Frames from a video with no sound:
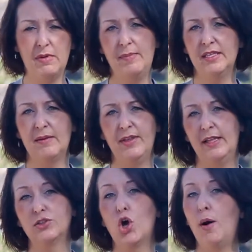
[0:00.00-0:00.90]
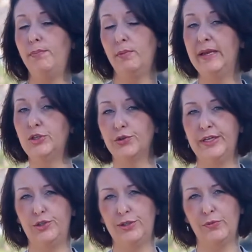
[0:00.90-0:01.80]
Maybe something that's
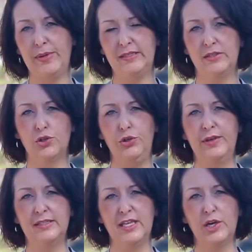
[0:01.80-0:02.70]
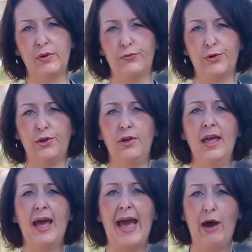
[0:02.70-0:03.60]
complementary to your business, or you can send a referral
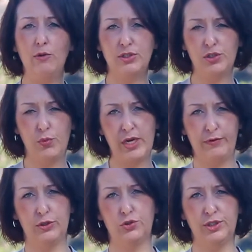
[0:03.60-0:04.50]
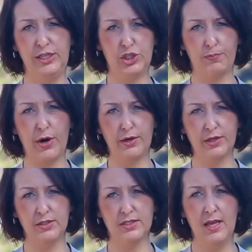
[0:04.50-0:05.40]
out to one of your strategic
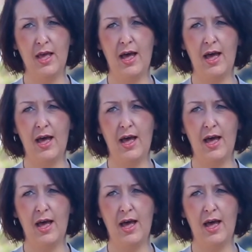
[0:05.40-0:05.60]
partners.